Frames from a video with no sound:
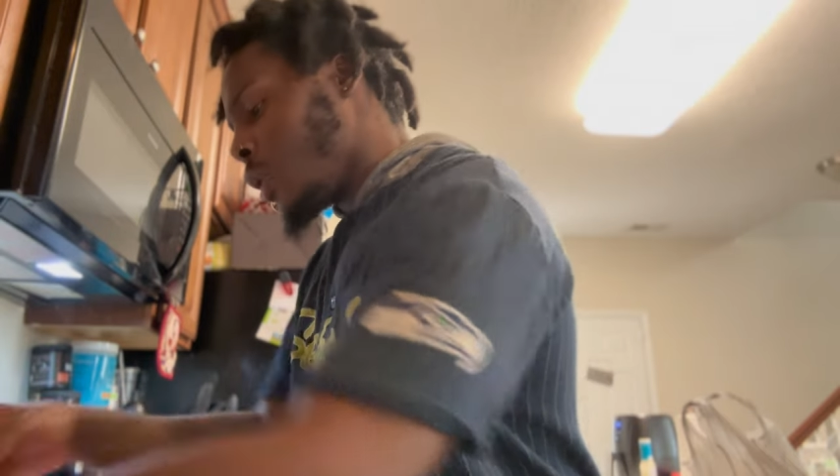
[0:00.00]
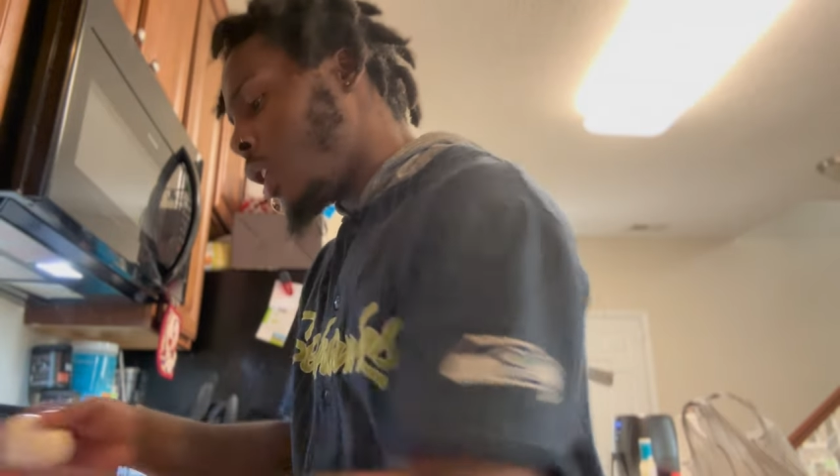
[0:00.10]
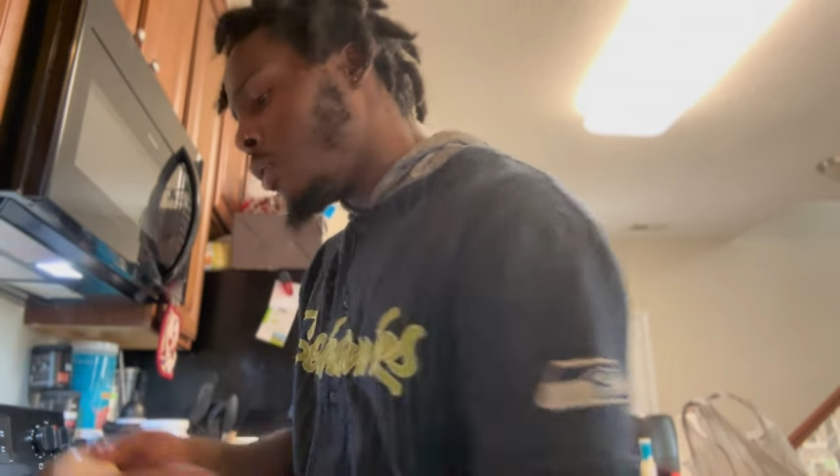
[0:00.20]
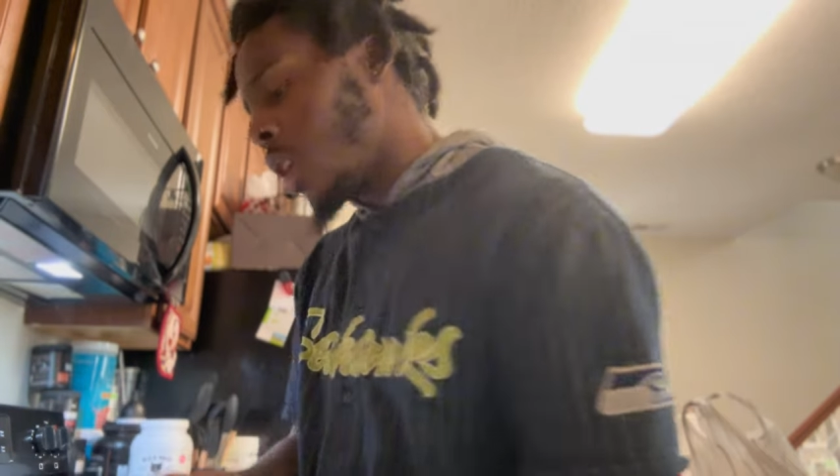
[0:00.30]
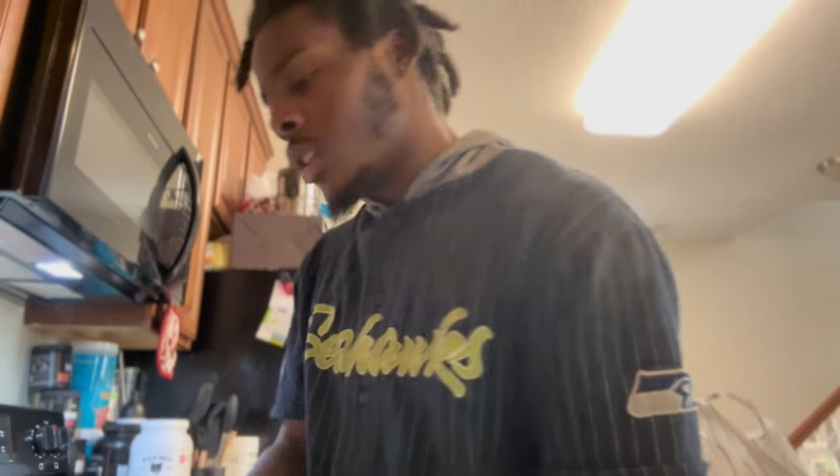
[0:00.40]
I
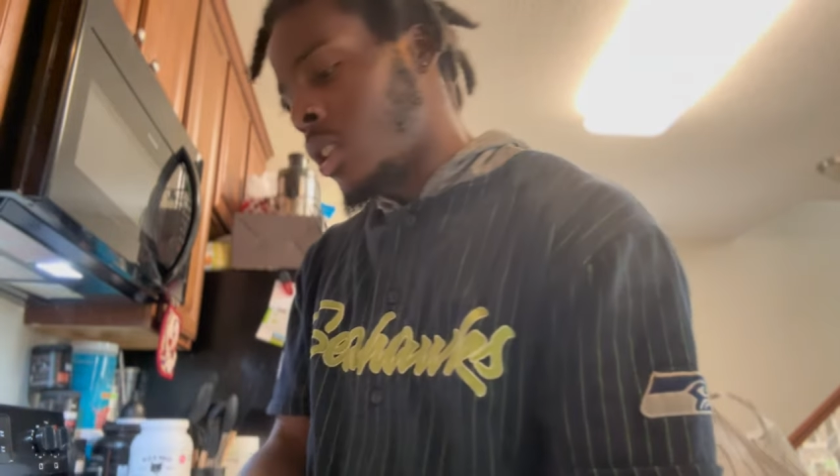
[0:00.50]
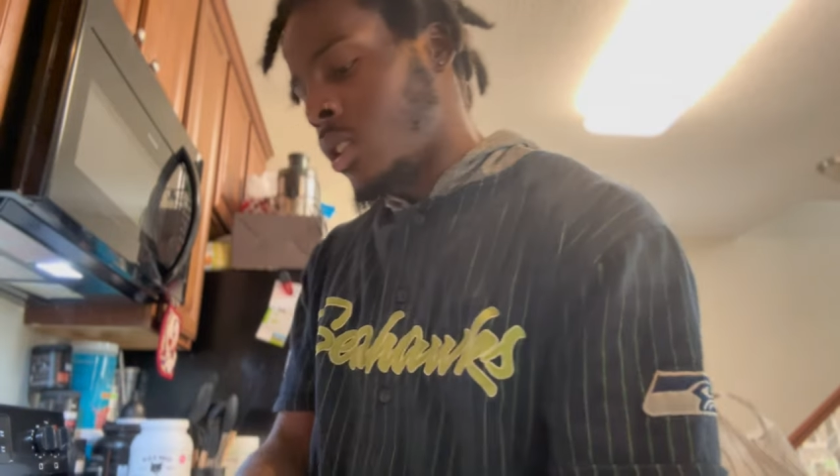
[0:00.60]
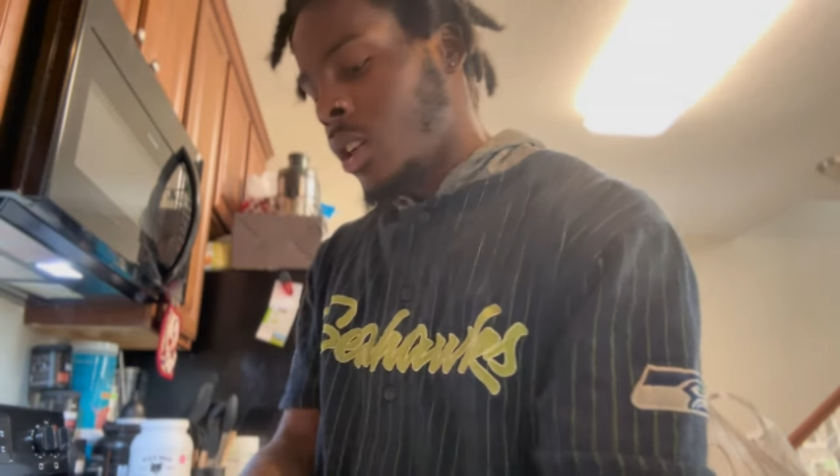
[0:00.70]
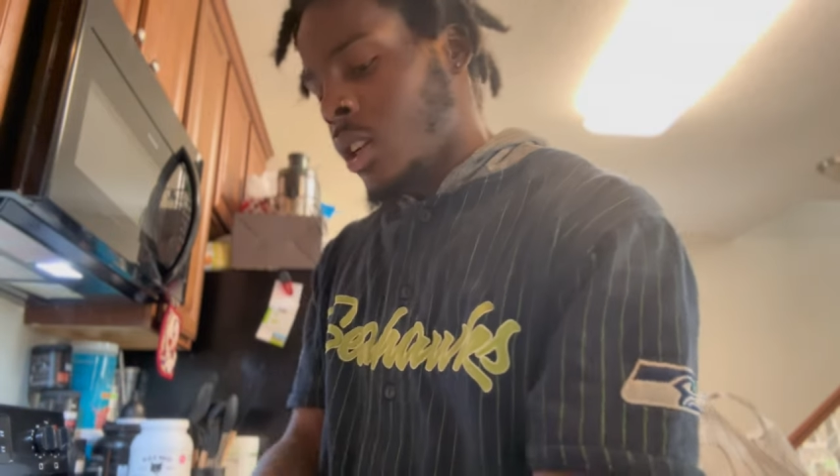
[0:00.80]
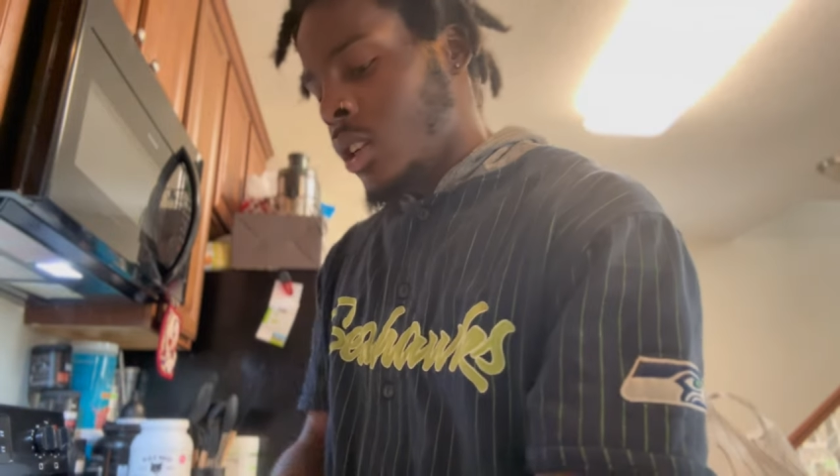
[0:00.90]
don't got the
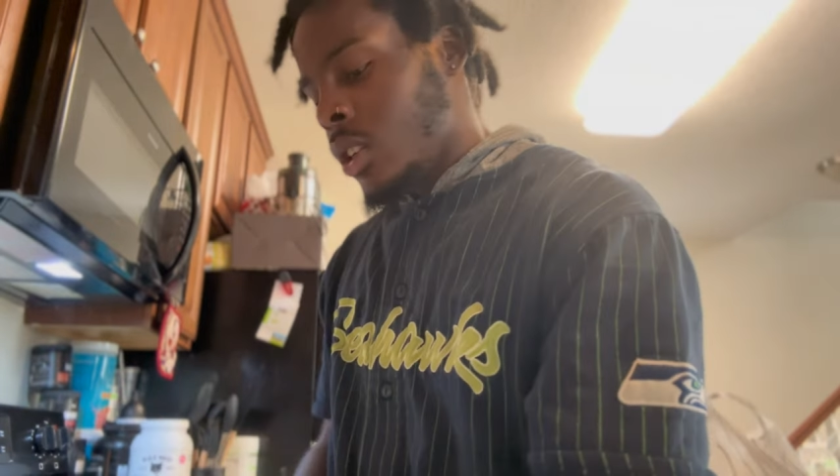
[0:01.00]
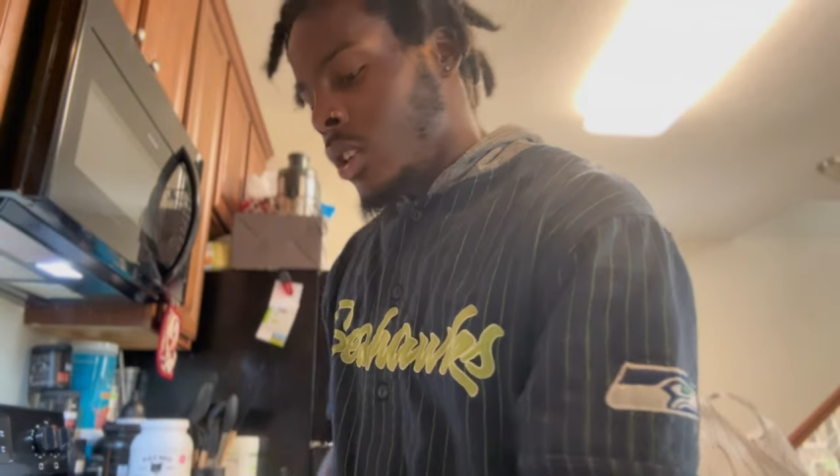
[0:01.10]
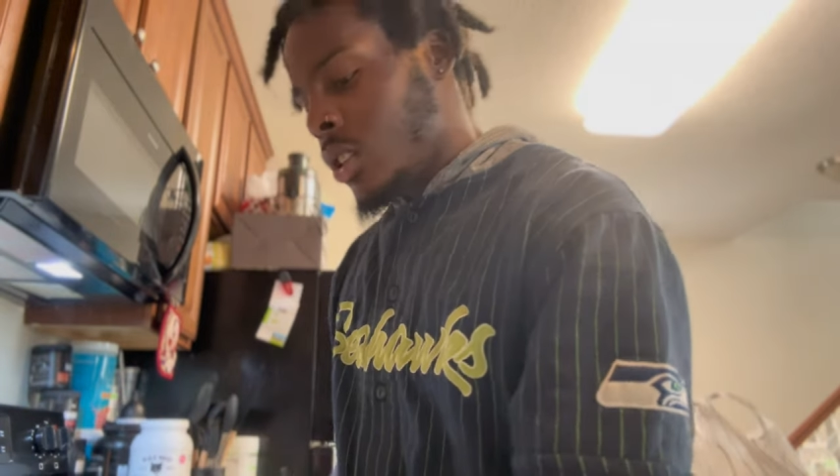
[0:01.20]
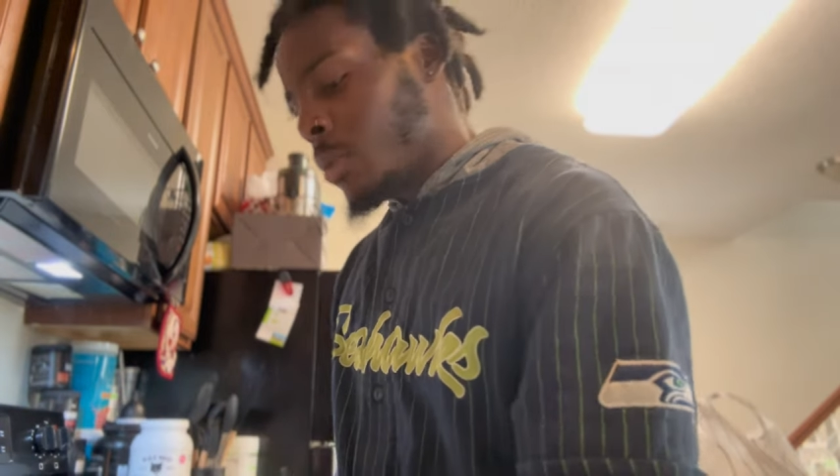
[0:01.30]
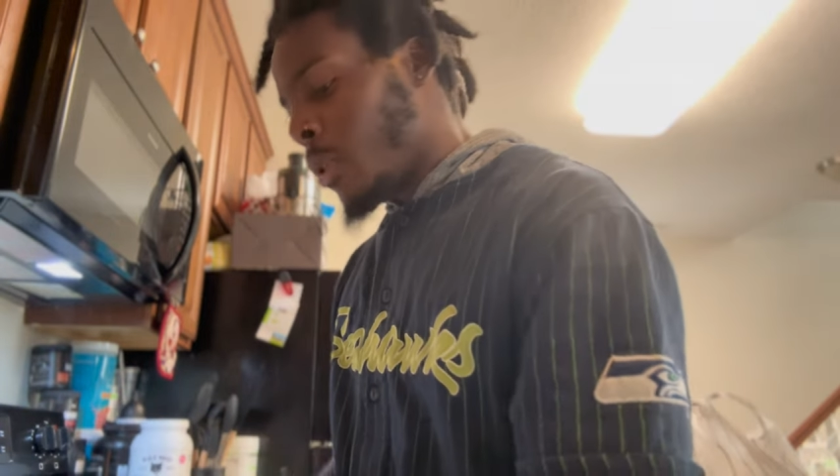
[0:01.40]

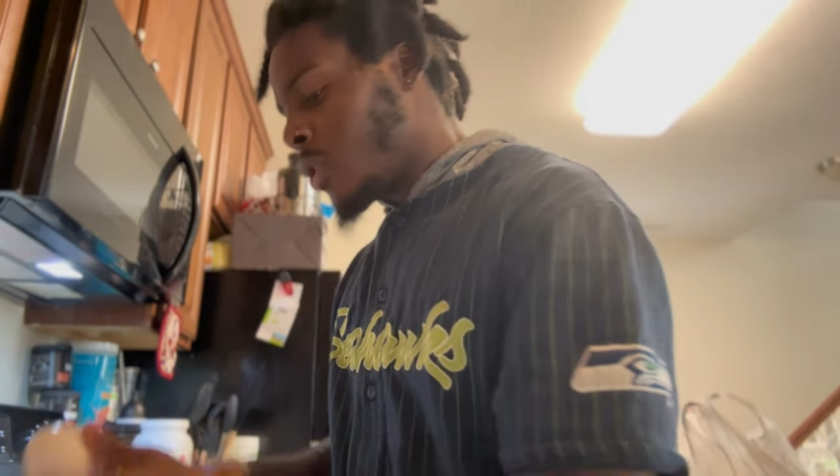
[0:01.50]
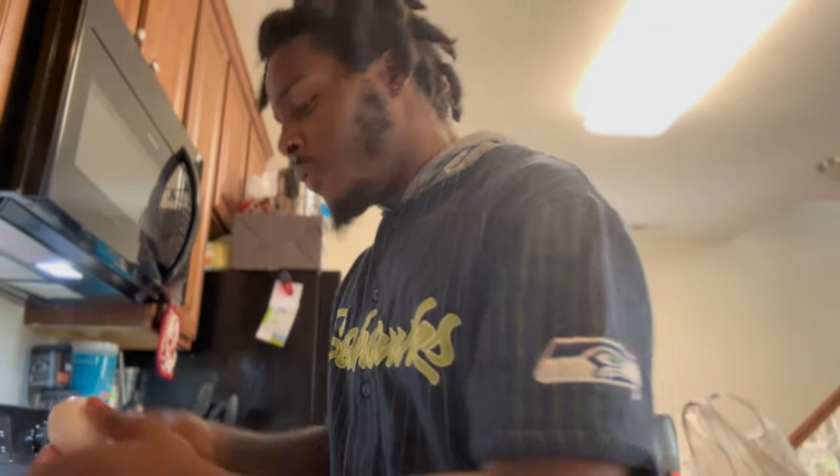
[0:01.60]
the most